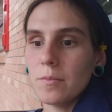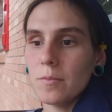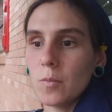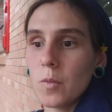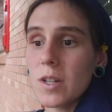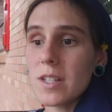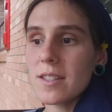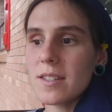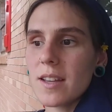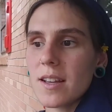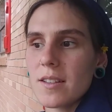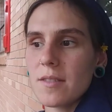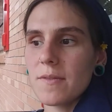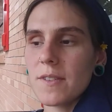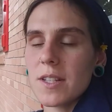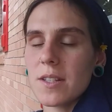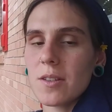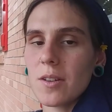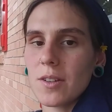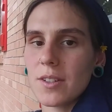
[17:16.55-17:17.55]

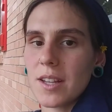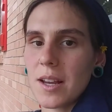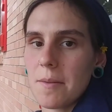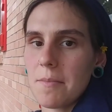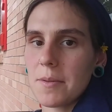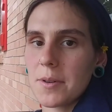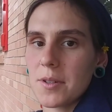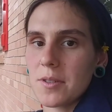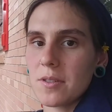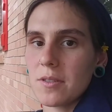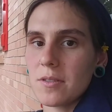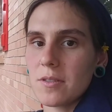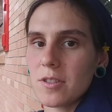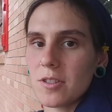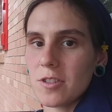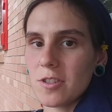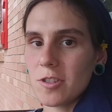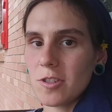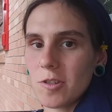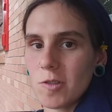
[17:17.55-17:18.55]
one-size-fits-all diapers
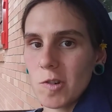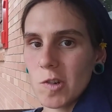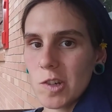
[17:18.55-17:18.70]
just don't